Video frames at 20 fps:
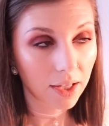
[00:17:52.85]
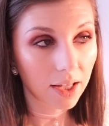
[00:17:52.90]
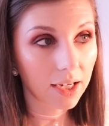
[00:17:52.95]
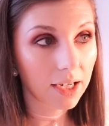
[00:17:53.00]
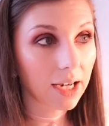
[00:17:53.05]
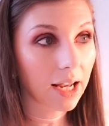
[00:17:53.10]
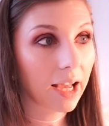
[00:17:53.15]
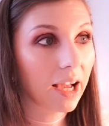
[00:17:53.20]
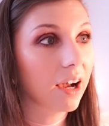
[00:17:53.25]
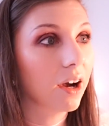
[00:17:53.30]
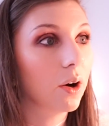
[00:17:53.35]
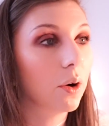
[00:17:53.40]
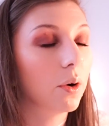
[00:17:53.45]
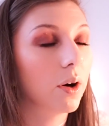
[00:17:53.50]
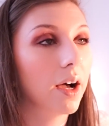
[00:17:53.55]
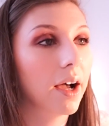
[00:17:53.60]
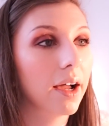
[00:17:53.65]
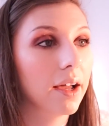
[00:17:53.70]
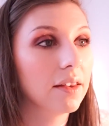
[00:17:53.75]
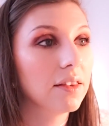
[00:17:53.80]

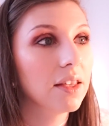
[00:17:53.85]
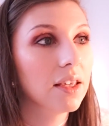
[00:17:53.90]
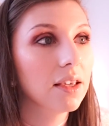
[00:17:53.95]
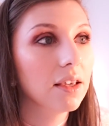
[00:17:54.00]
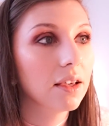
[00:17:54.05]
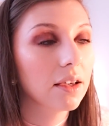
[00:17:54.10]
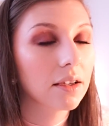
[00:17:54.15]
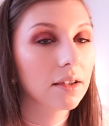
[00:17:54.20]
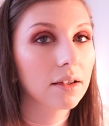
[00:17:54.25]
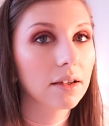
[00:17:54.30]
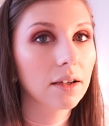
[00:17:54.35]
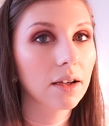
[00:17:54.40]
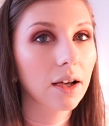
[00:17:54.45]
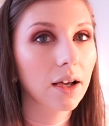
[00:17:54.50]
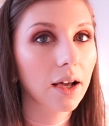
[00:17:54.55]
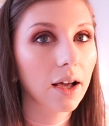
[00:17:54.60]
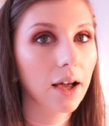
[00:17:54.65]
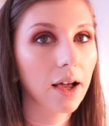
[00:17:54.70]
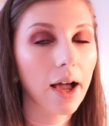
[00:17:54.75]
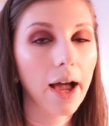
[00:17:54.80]
Now, I
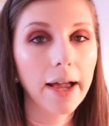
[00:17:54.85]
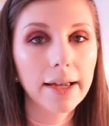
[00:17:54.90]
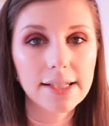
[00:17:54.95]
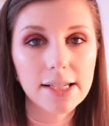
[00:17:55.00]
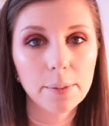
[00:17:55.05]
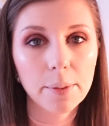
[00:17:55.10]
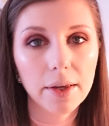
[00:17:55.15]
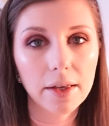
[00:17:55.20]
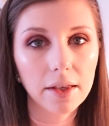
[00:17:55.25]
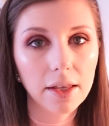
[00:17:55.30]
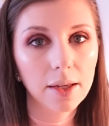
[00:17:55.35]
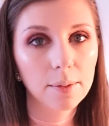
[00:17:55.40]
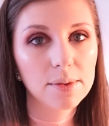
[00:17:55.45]
typically